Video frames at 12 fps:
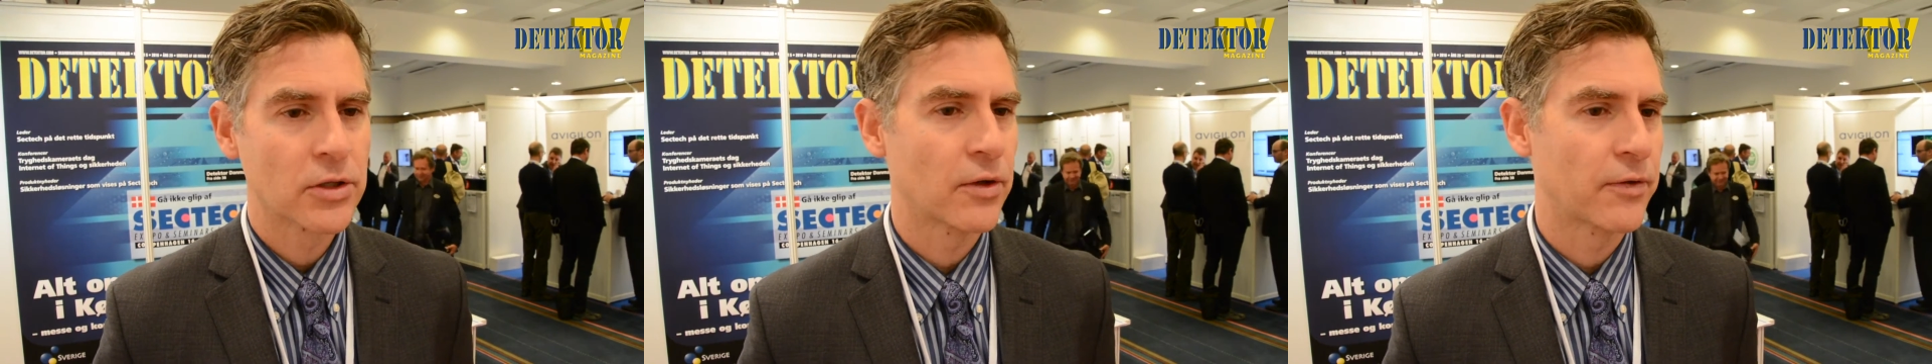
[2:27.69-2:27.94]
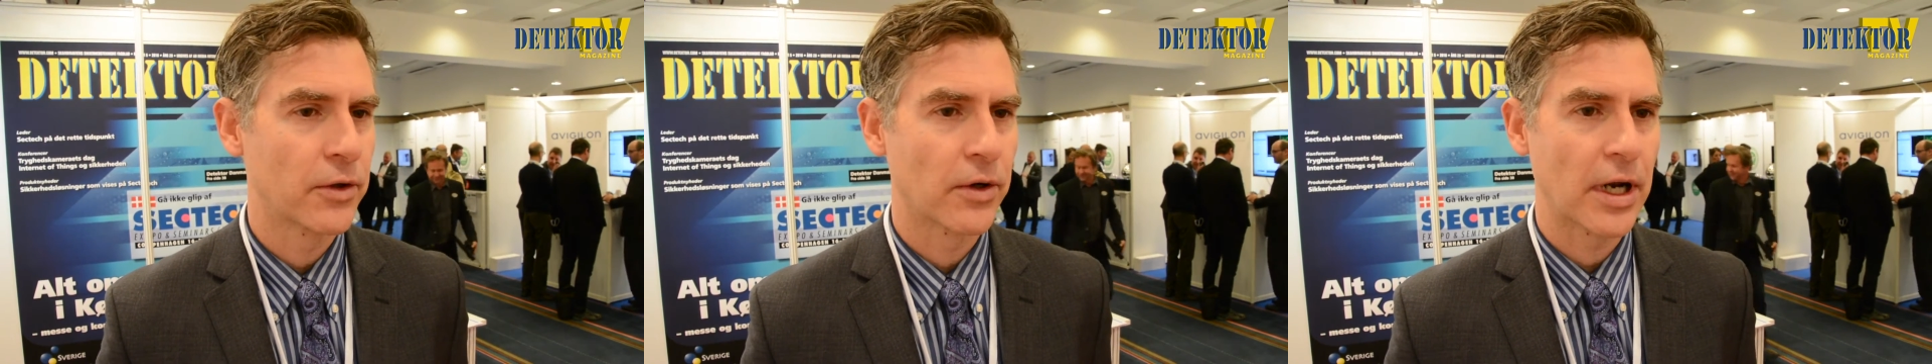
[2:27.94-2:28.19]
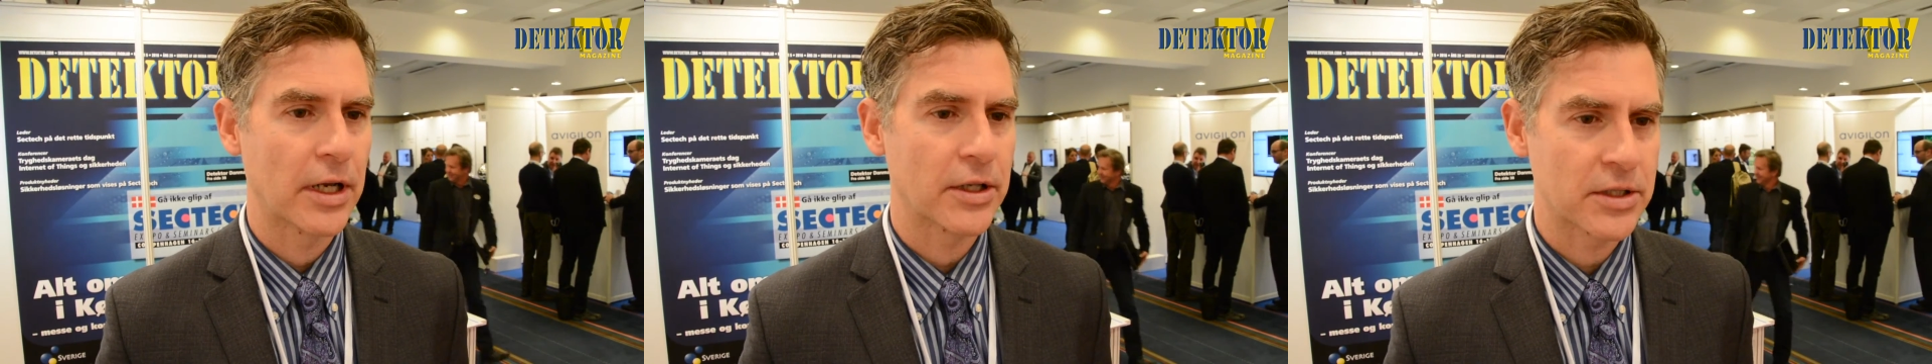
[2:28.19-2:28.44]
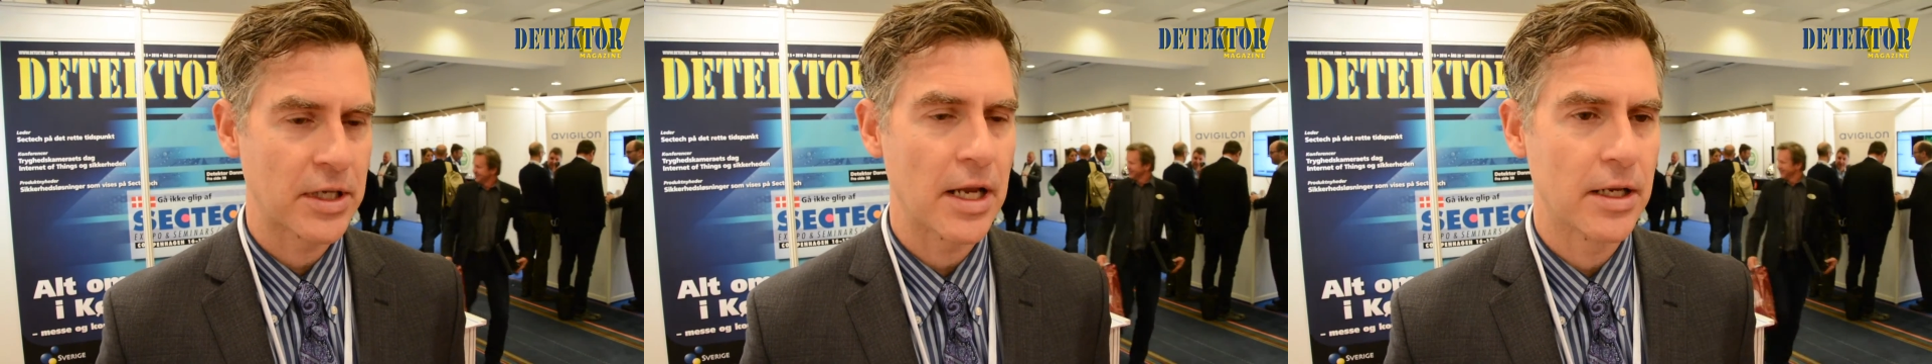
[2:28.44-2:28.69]
So if you're at a
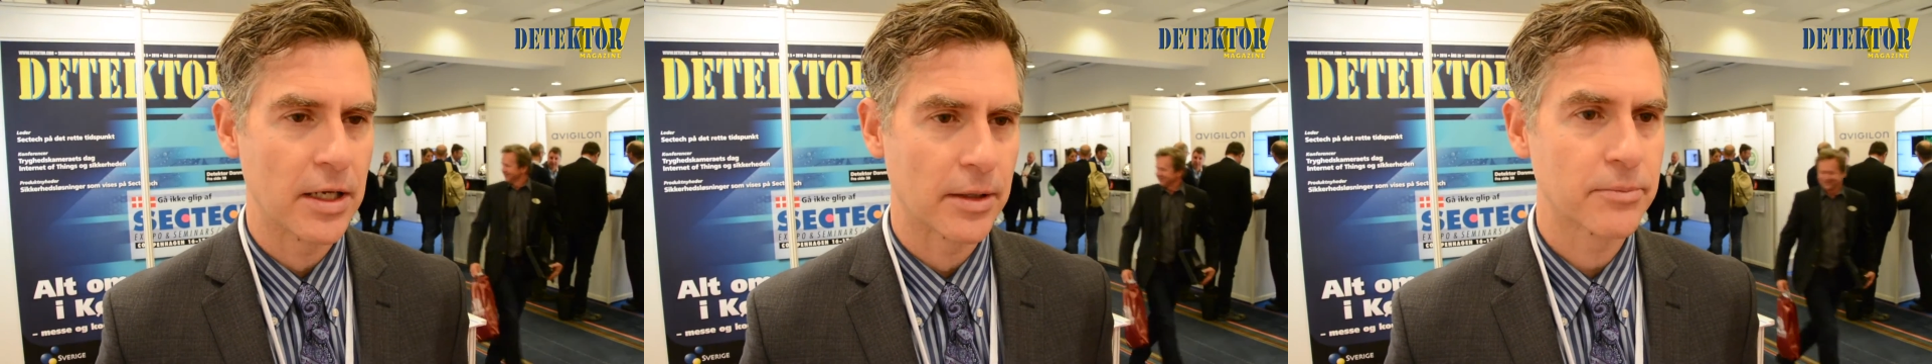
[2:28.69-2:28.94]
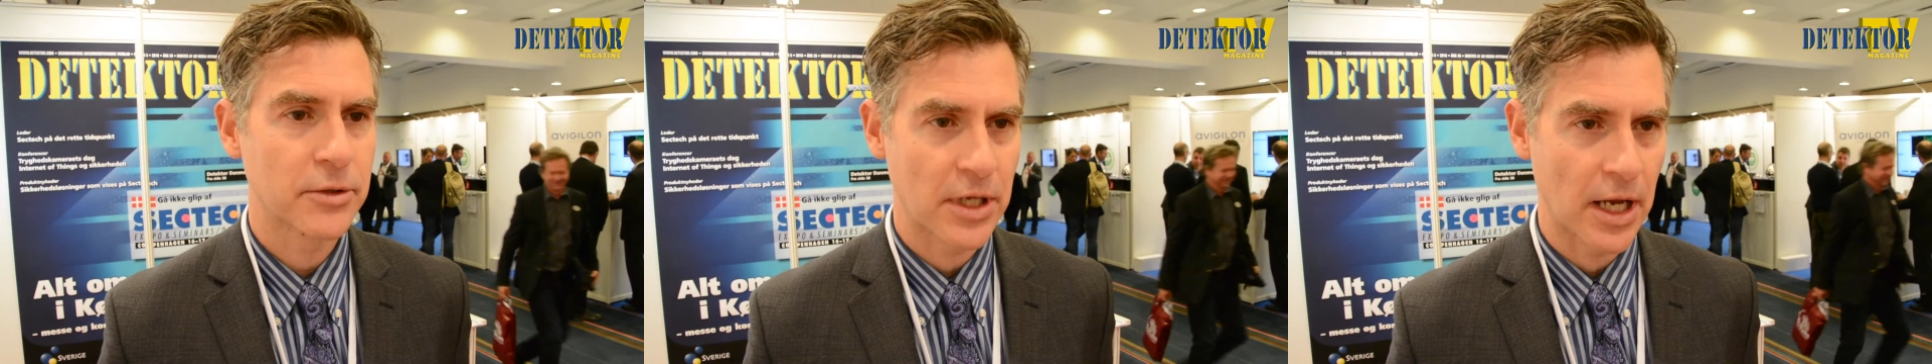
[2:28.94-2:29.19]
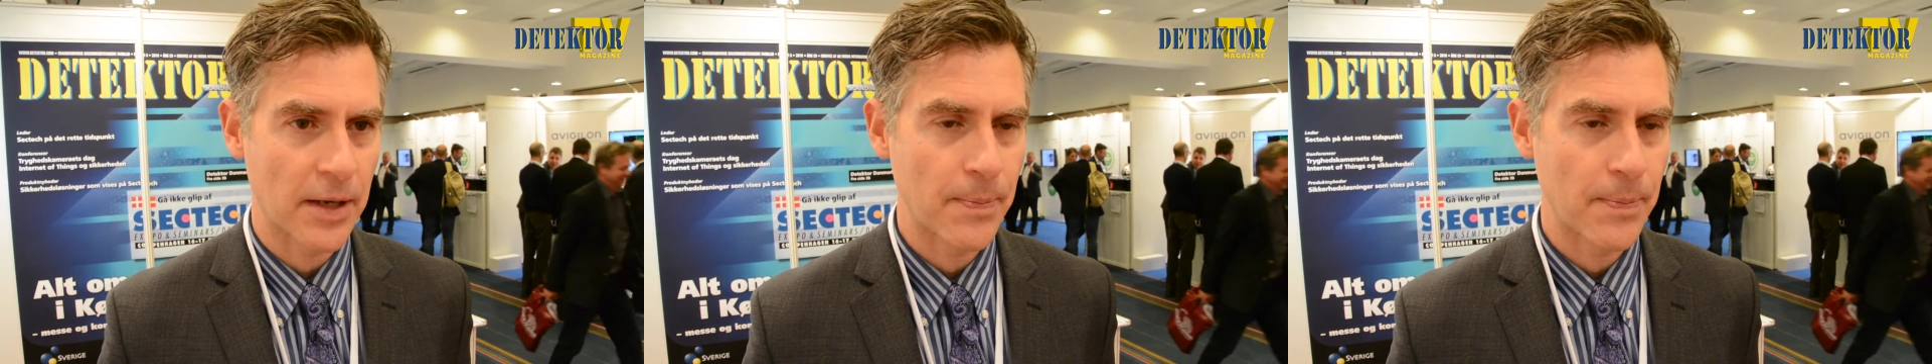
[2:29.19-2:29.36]
stadium, say,